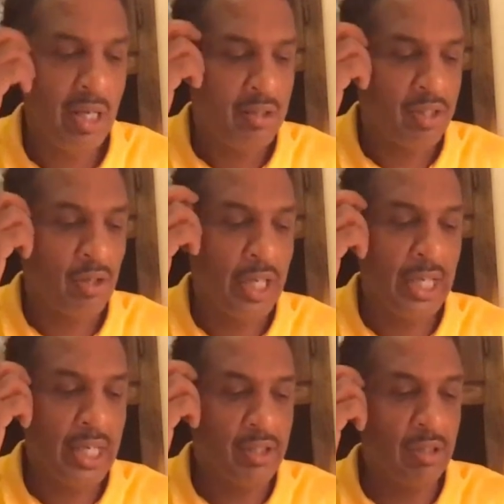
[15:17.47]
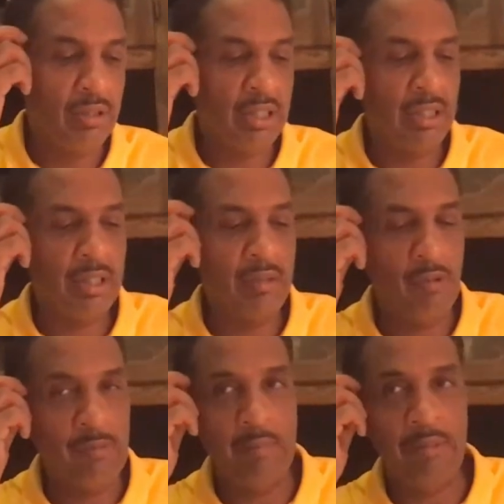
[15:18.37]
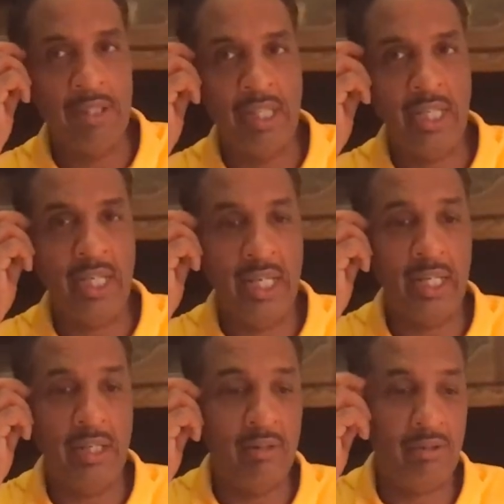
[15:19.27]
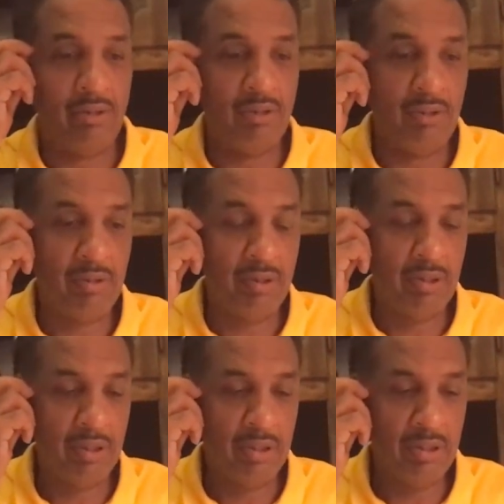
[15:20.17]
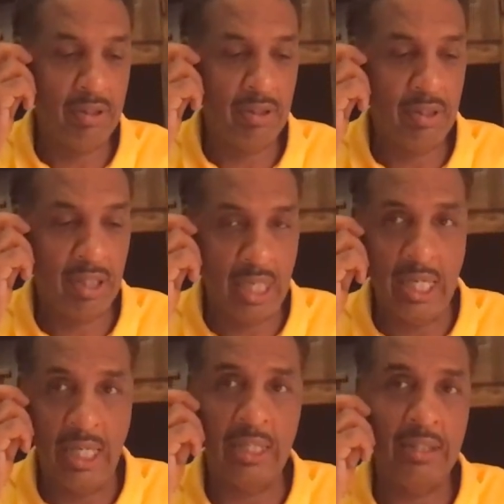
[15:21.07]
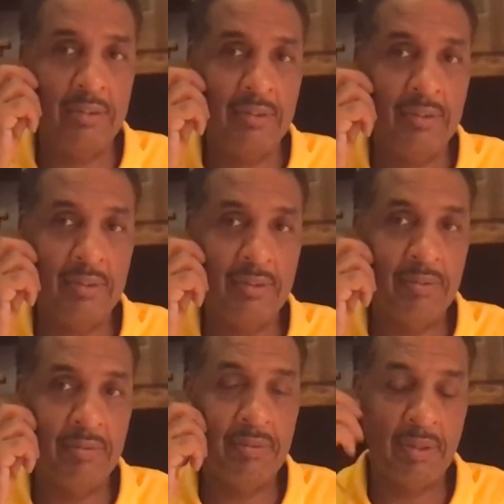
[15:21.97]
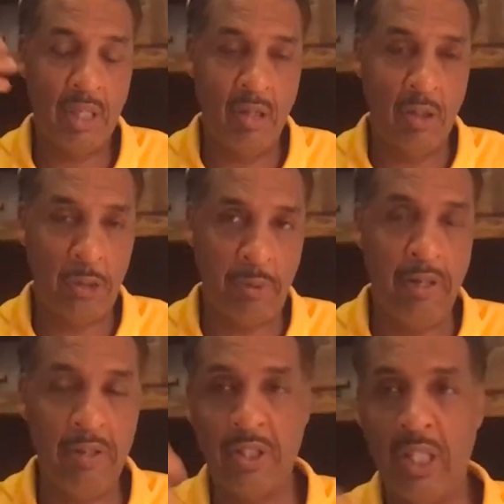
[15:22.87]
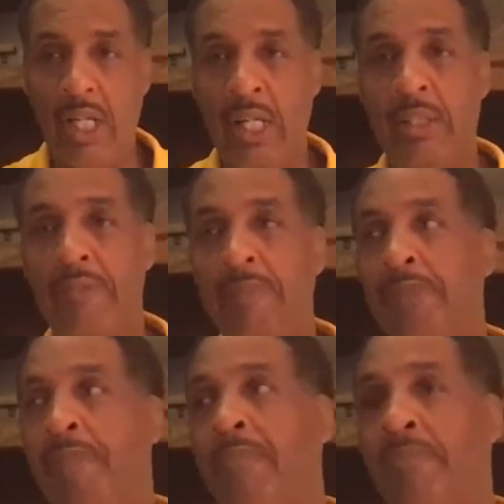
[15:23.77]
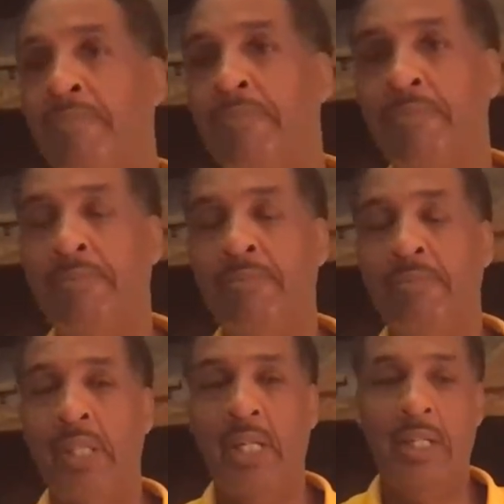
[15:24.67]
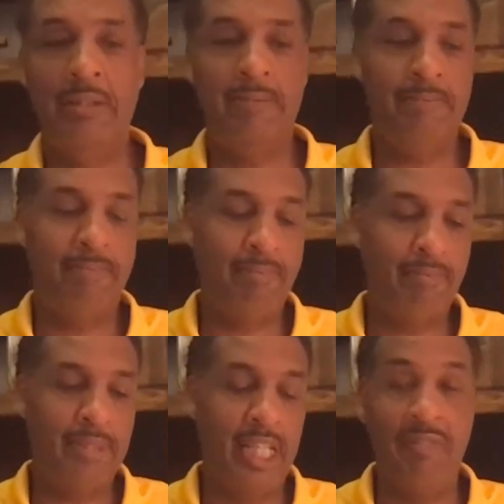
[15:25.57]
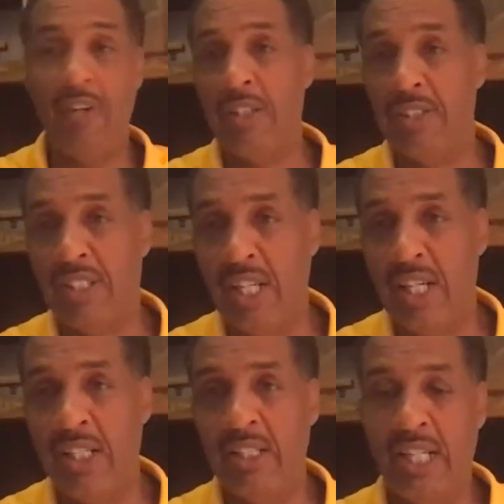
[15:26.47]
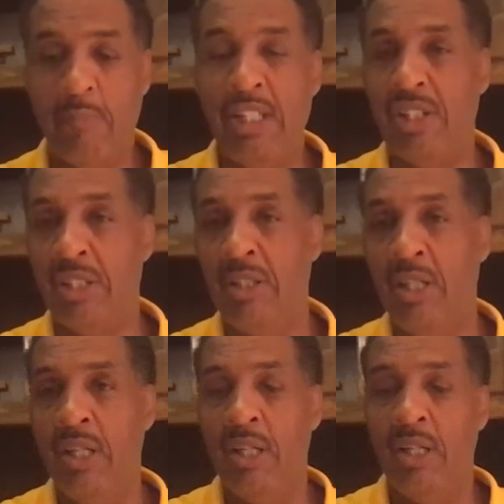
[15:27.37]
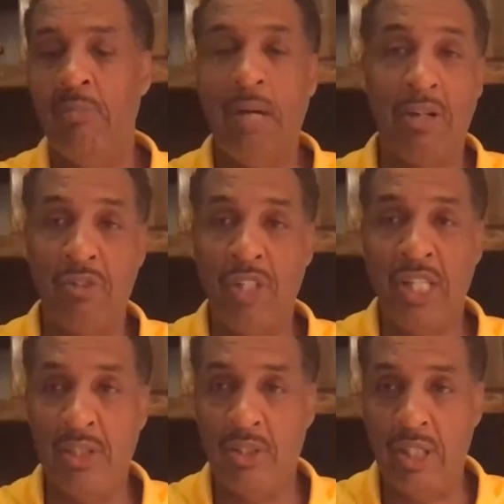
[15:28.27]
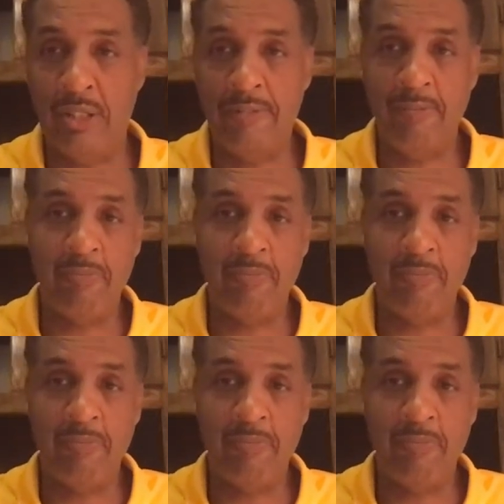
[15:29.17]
So he so remember he is God. Holy Spirit is God um, and the Father is God. And I mentioned monotheistic.